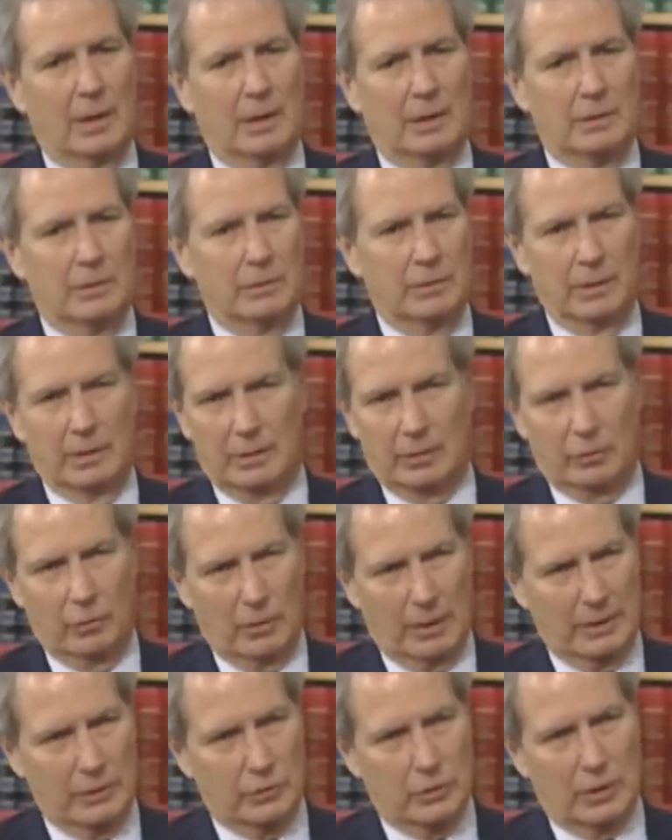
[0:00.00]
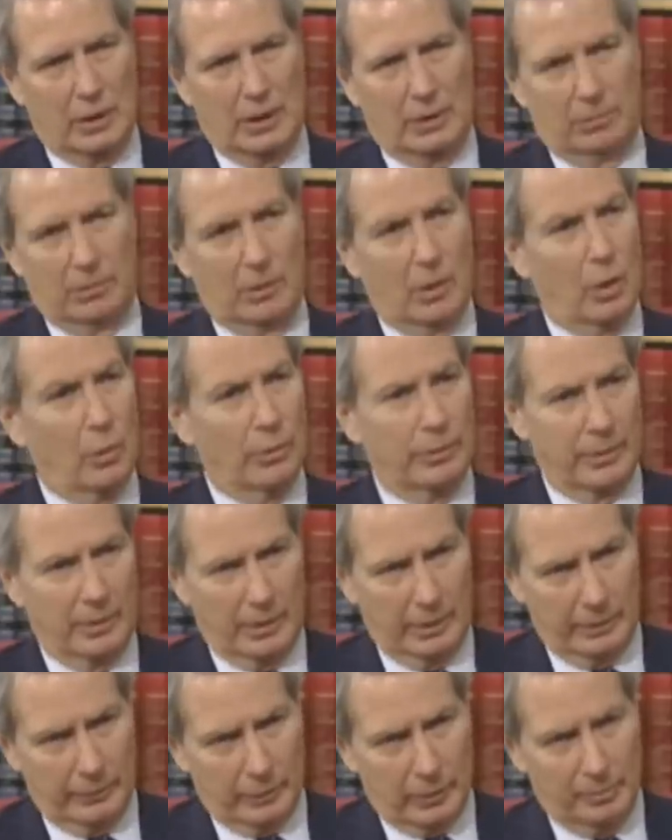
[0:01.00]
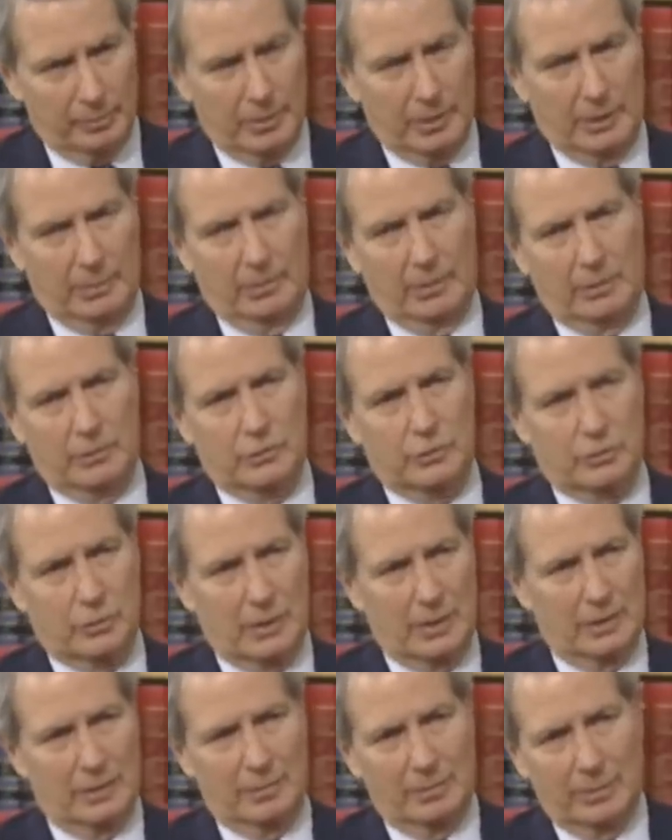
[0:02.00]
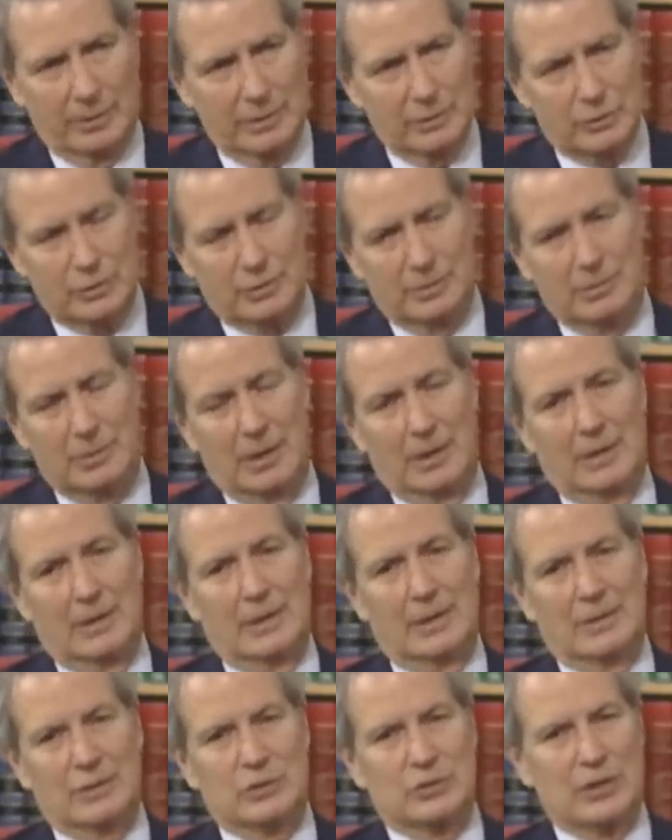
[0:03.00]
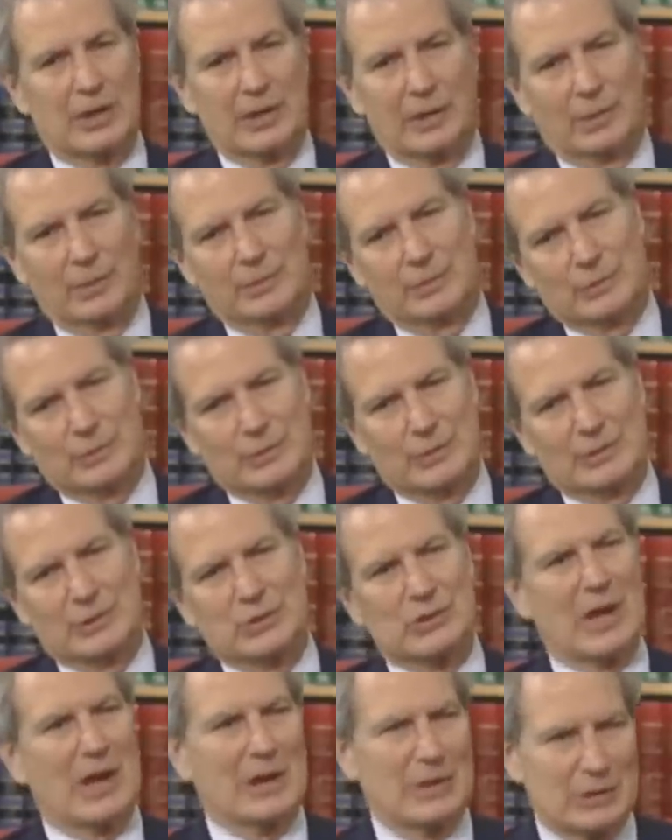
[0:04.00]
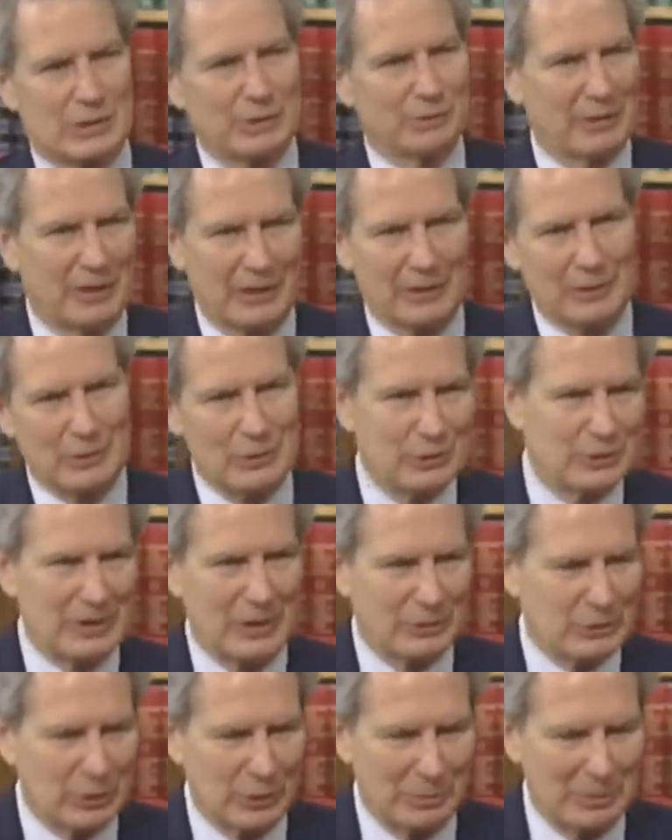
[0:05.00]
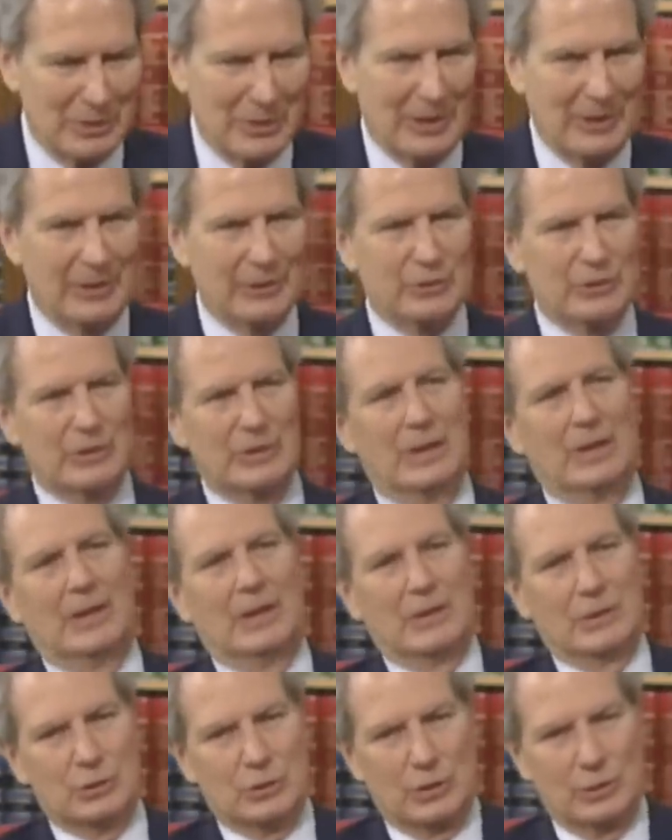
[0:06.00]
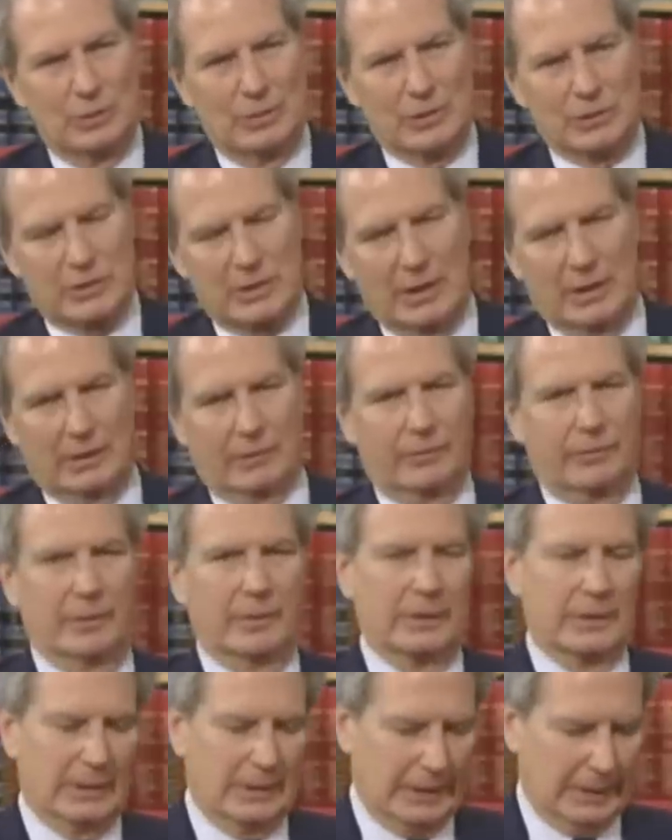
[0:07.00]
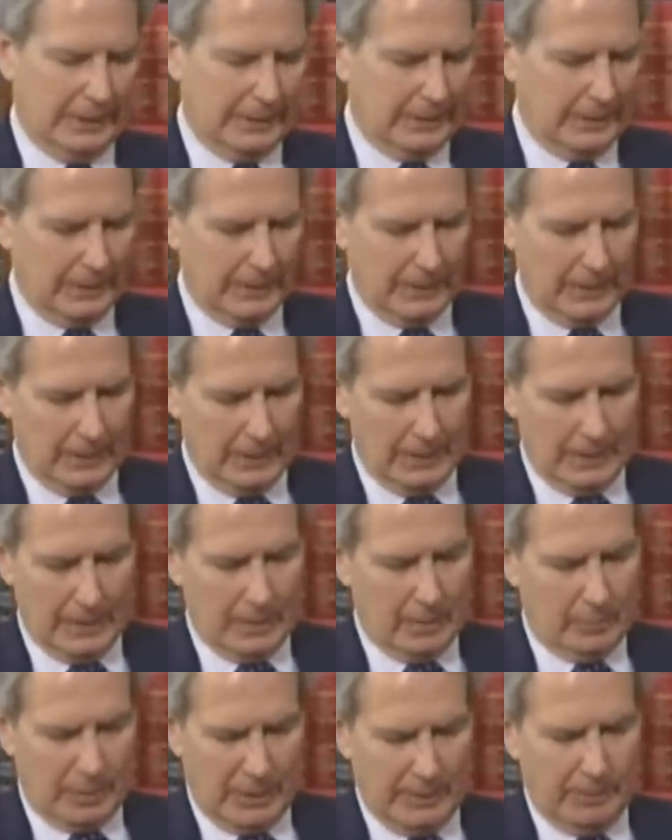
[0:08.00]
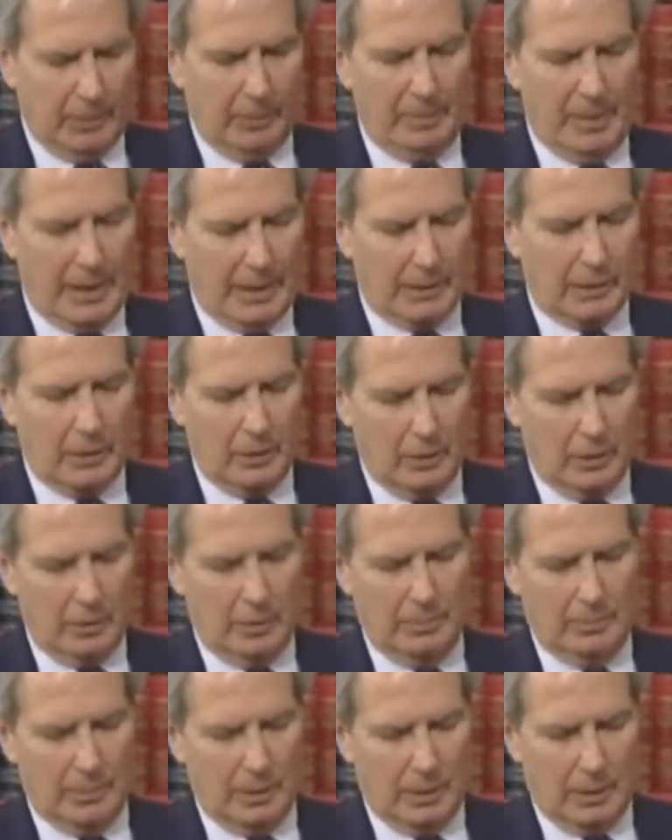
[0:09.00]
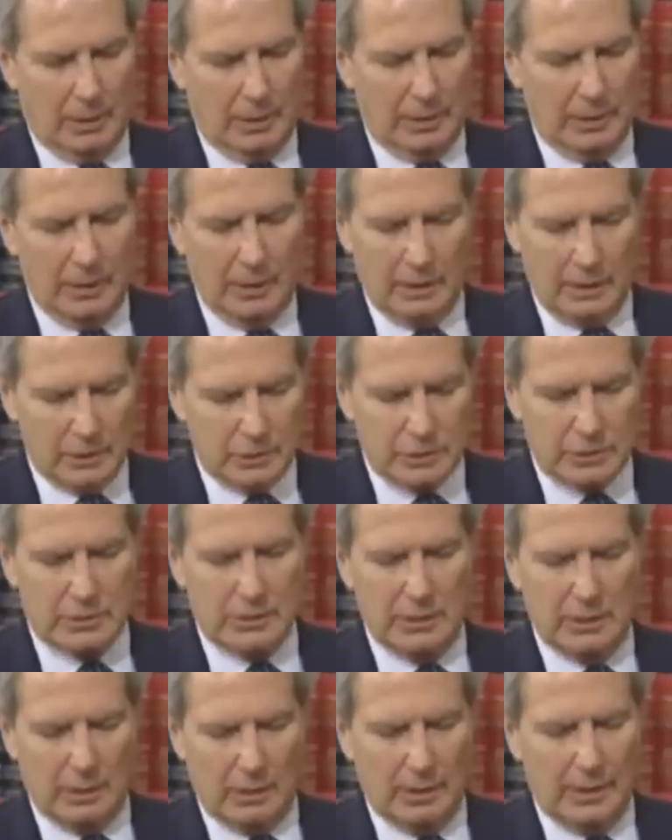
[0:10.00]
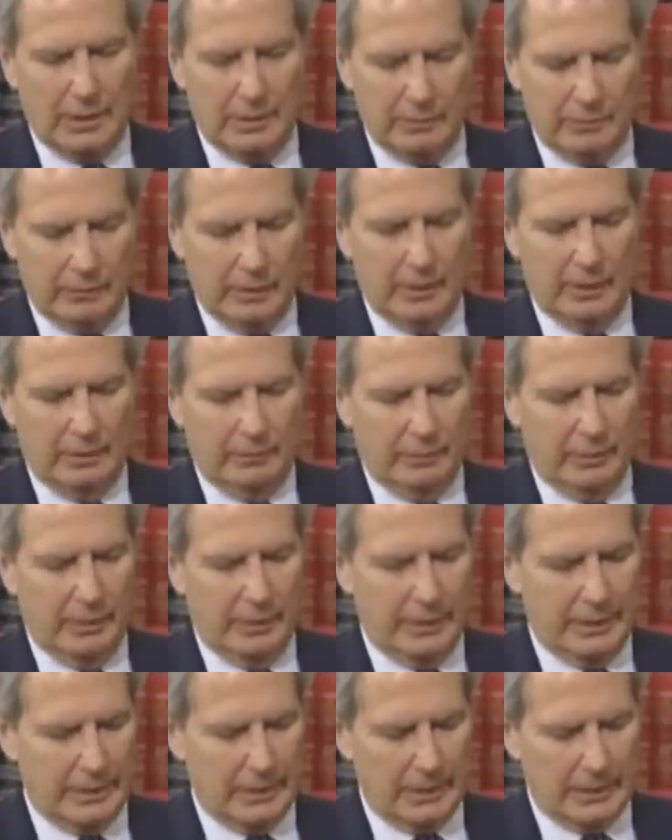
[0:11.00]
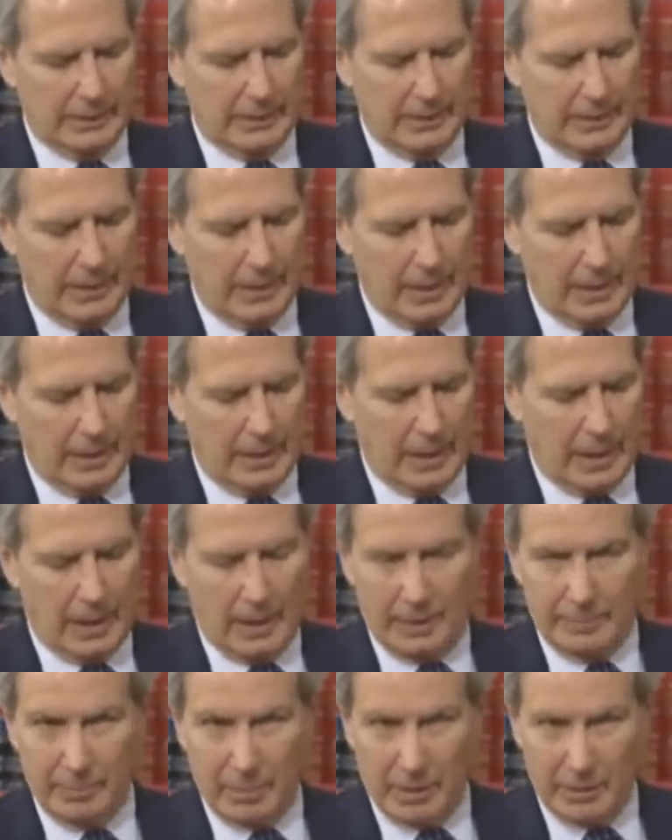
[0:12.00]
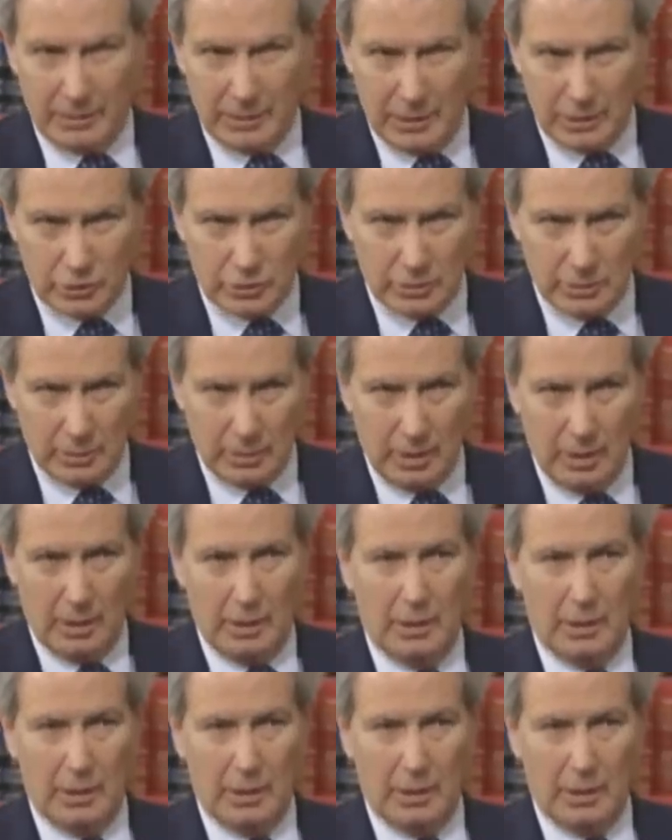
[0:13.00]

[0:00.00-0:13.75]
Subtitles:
You did a great job along with other Republicans trying to bring some sound science, if I can use that terminology, to this effort. And people back home, it is still a very, very hot button issue.